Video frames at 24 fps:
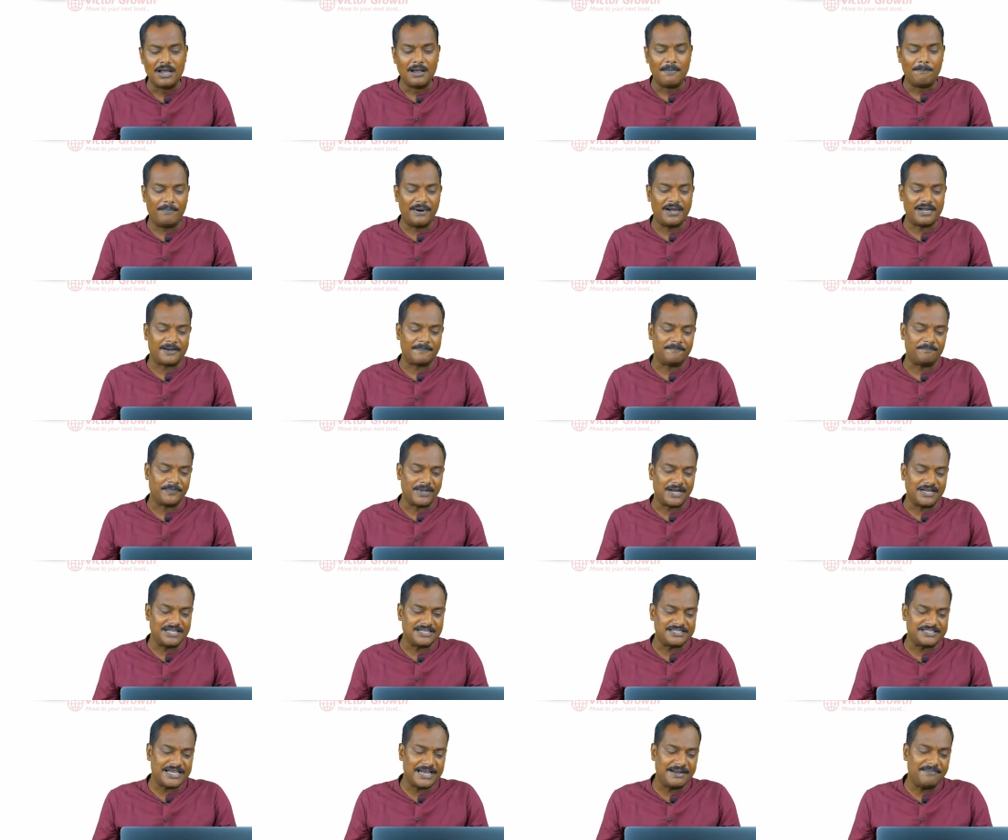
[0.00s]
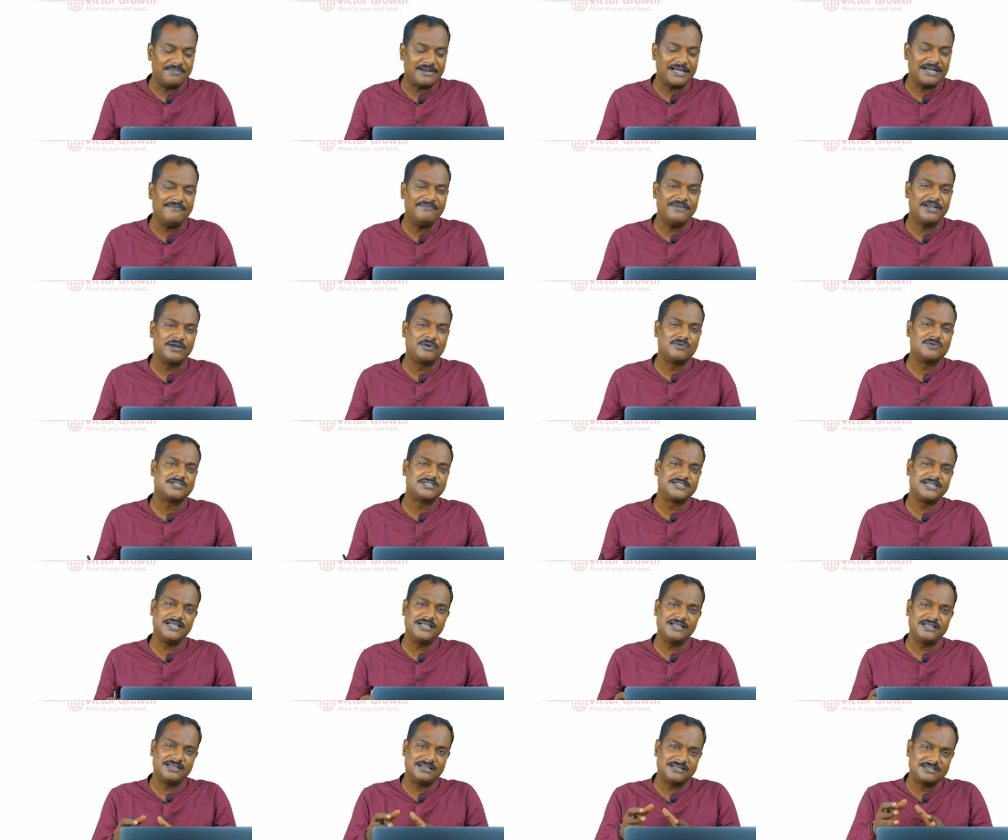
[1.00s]
But at the same time, we could
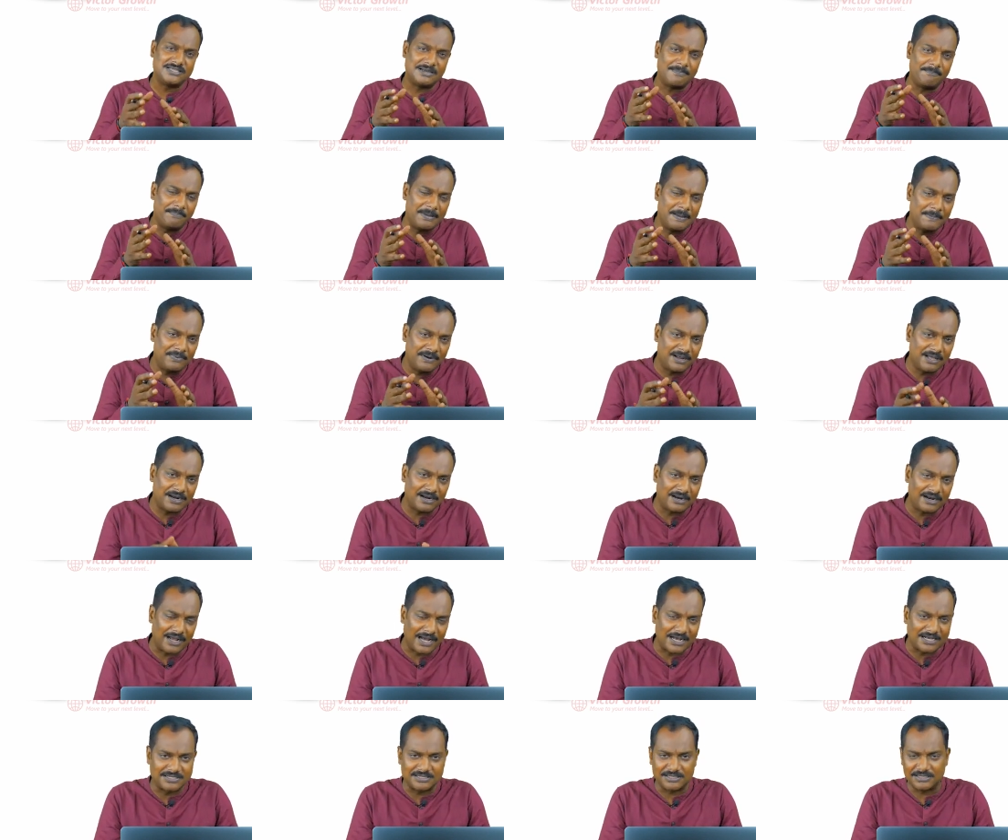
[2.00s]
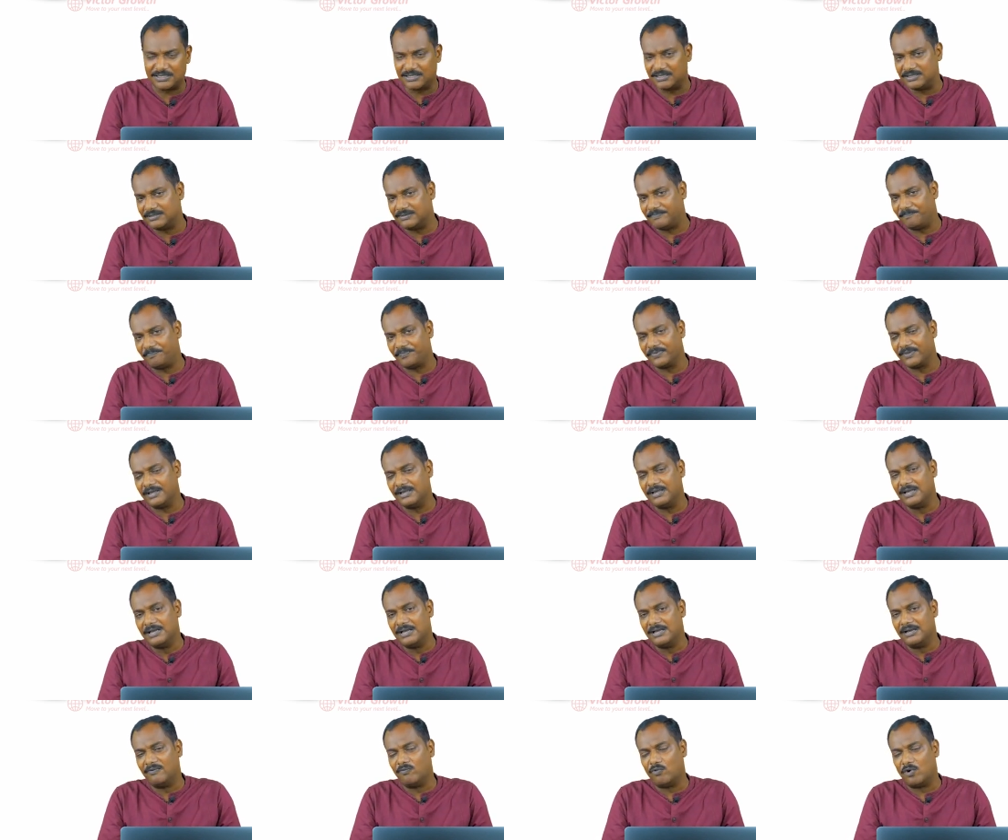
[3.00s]
see some people are
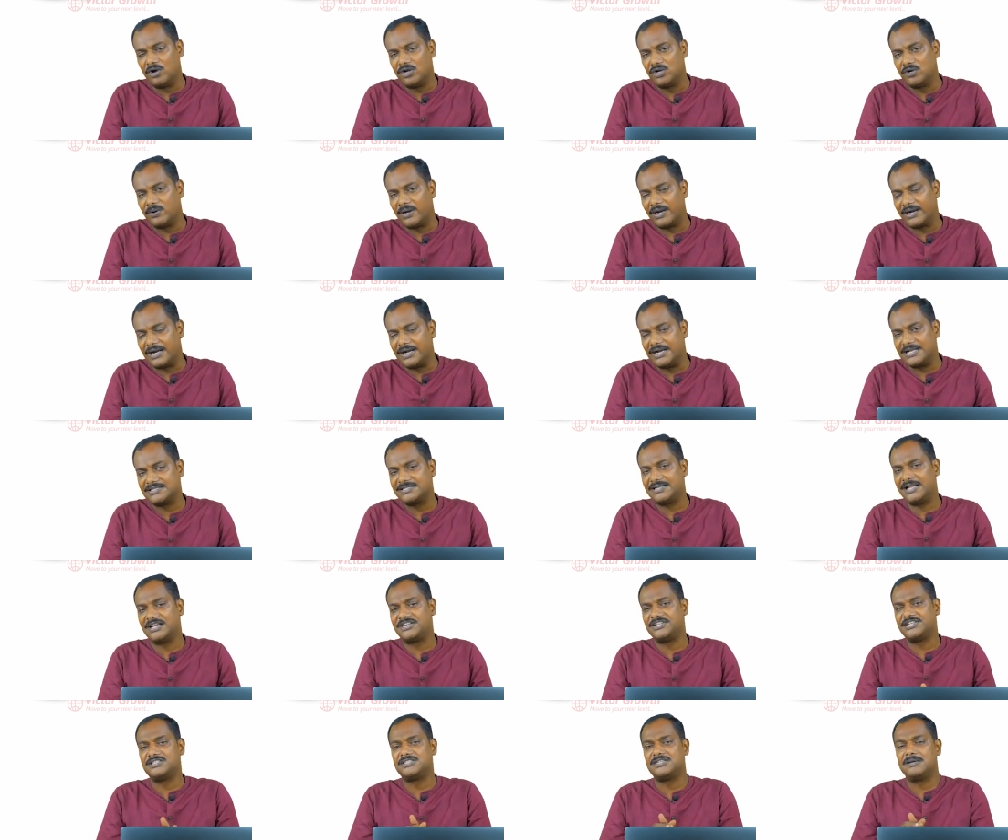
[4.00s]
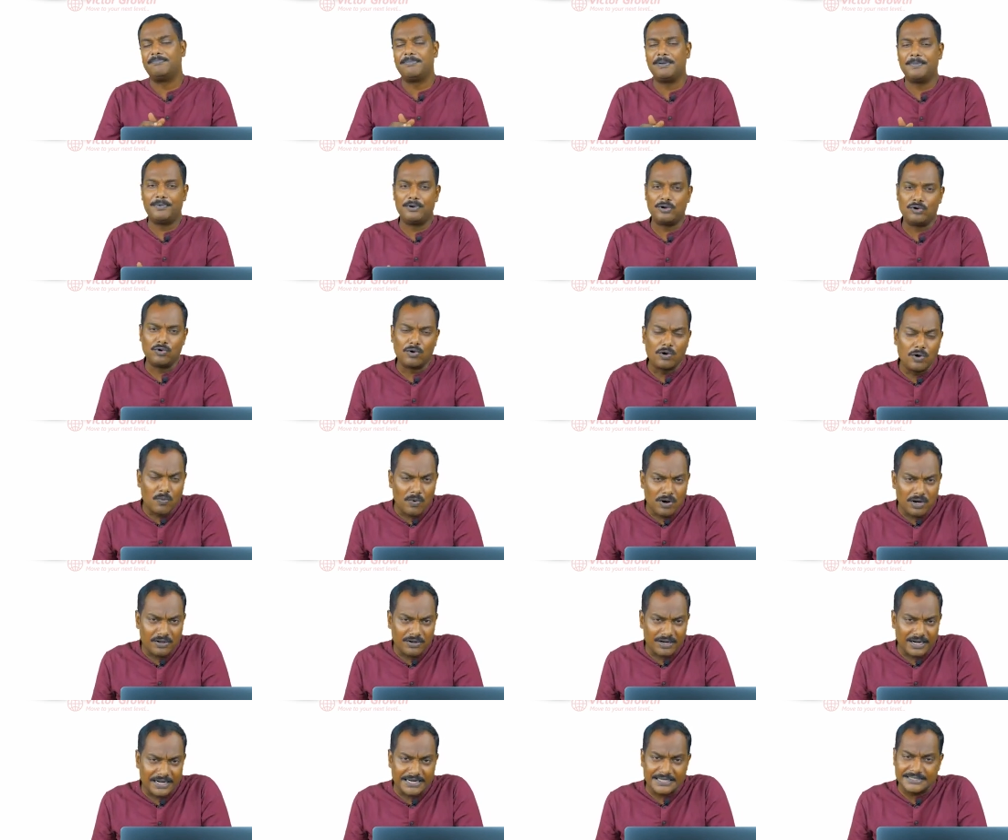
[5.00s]
want to contest the election. Some people don't
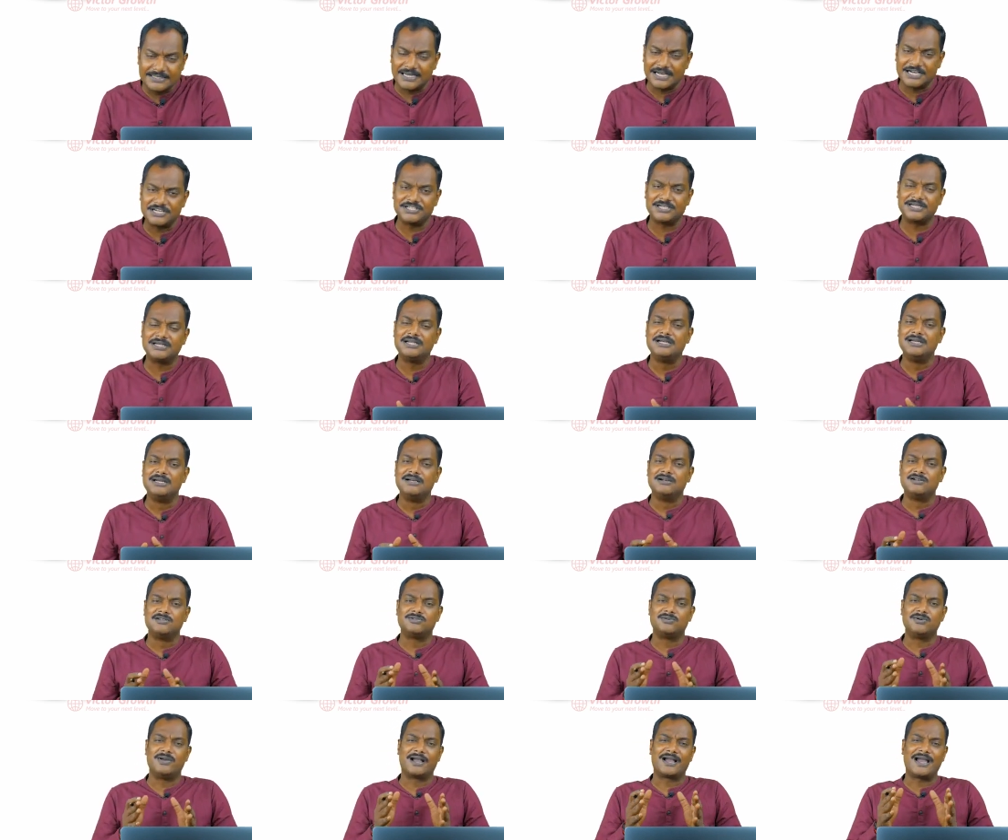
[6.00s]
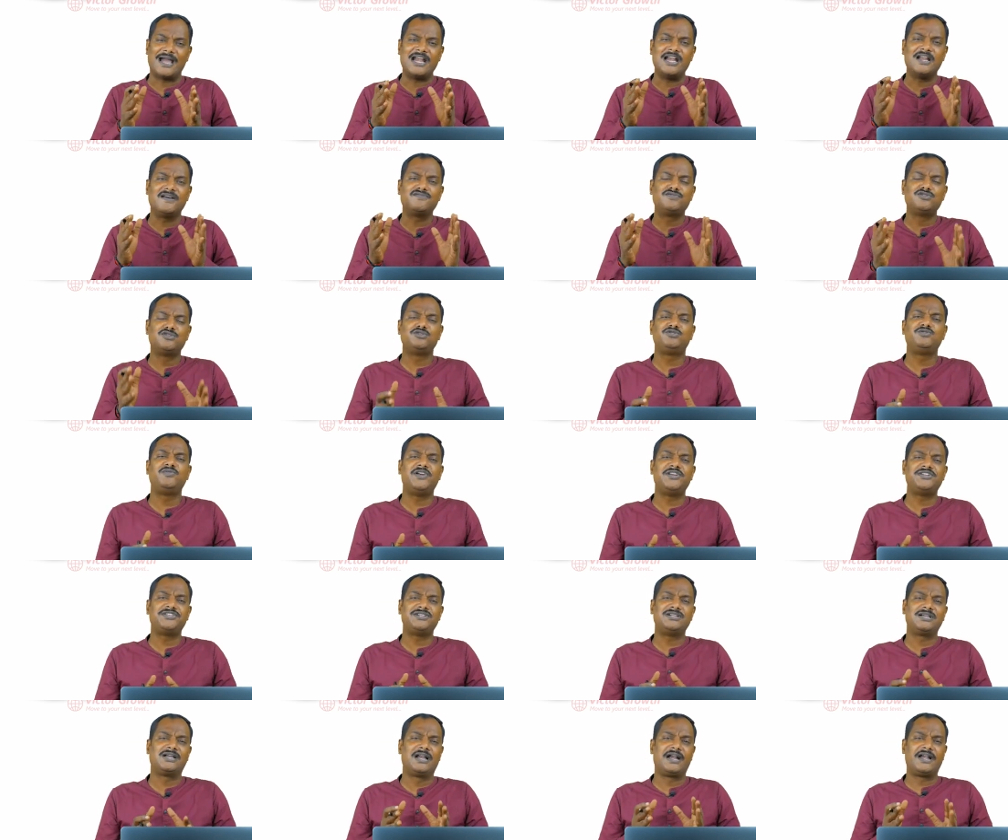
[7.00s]
want to contest election. So a kind of
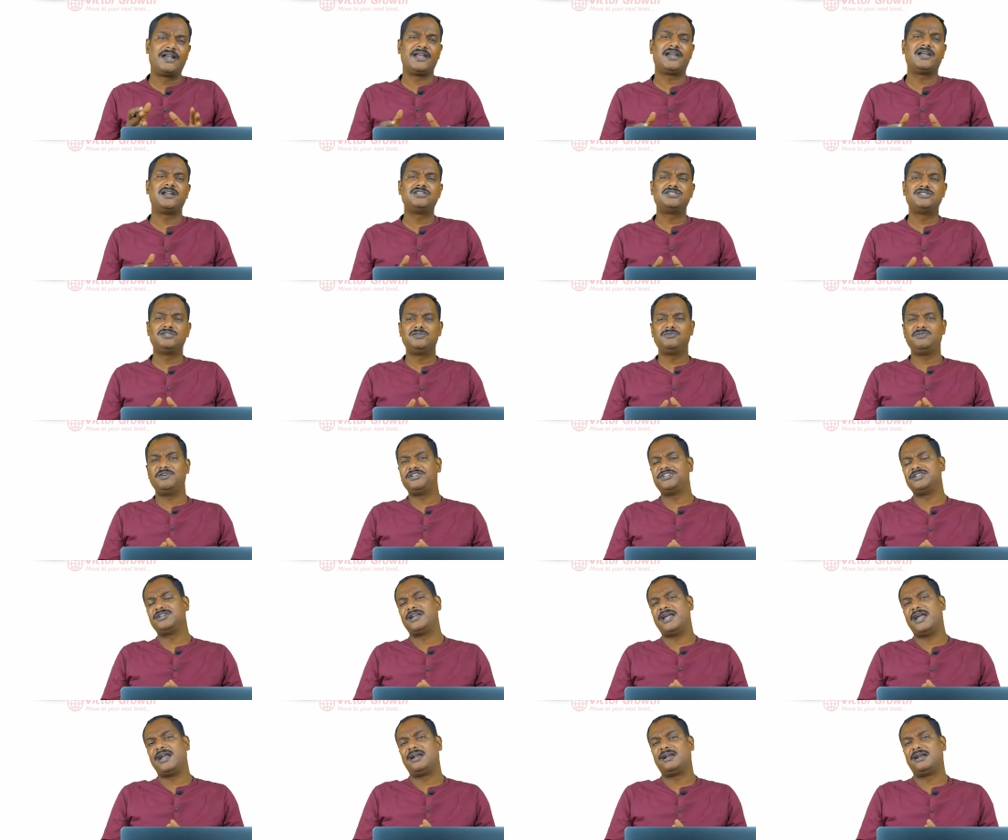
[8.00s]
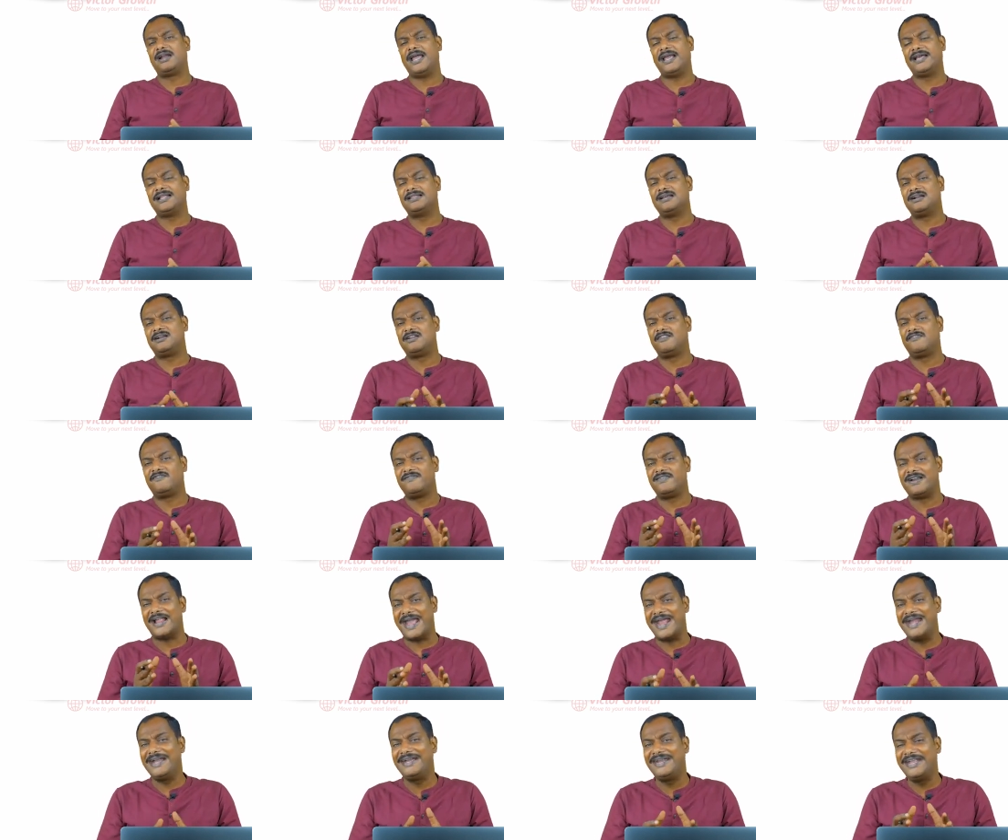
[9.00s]
situation, critical situation like that of
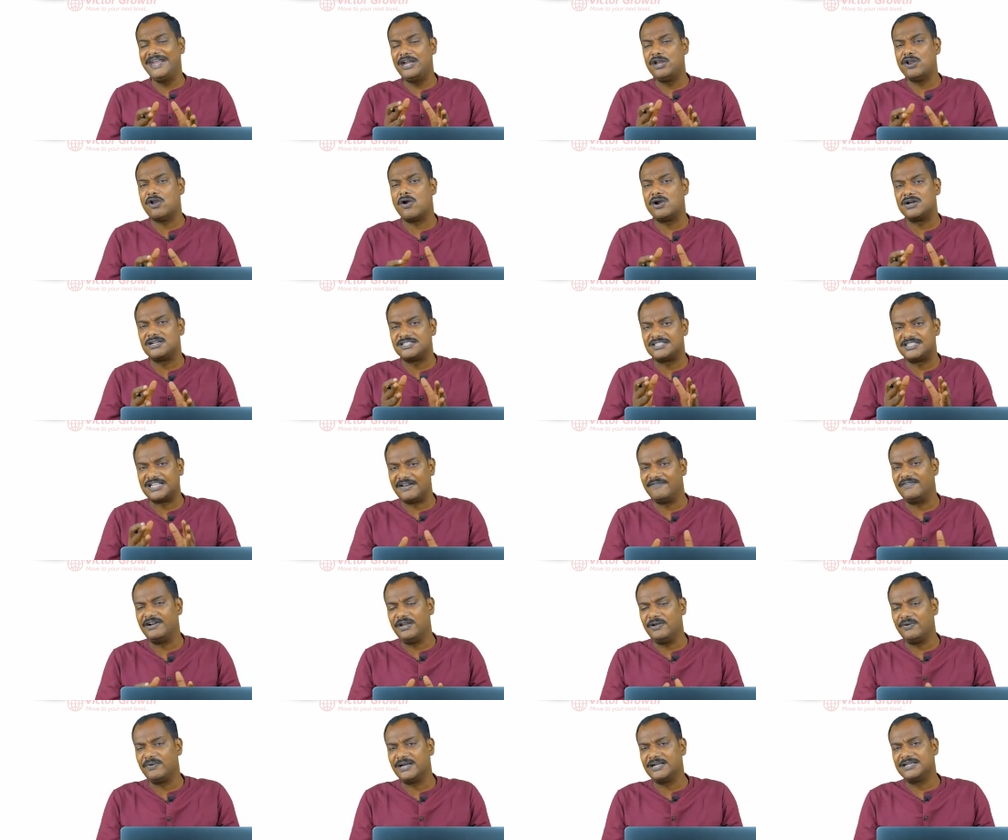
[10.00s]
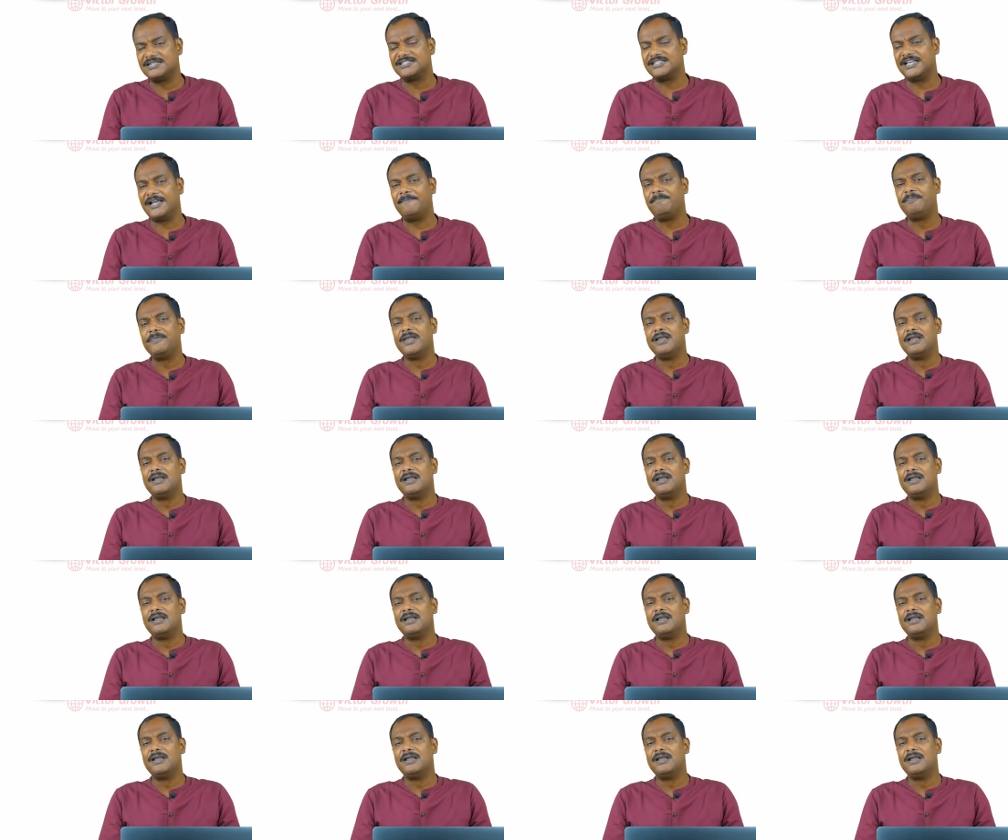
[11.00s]
1907, you can say,